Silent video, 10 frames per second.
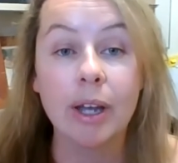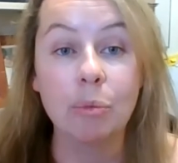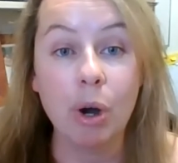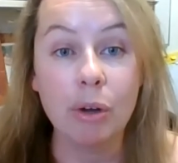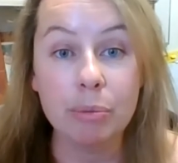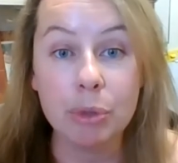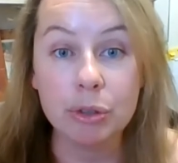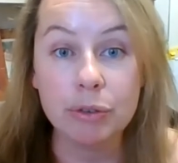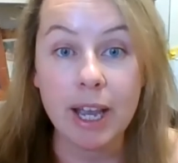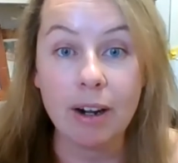And while the
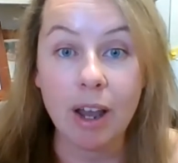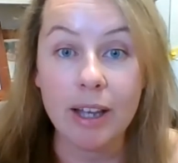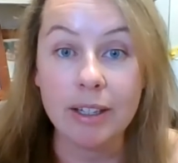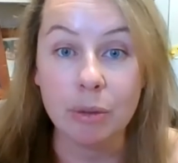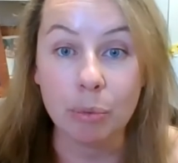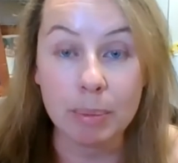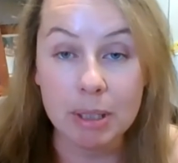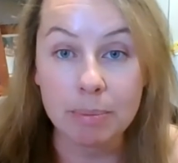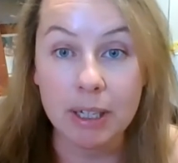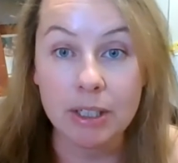moves outlined in the
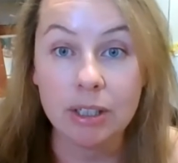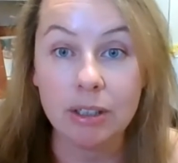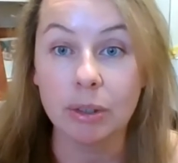women's budget,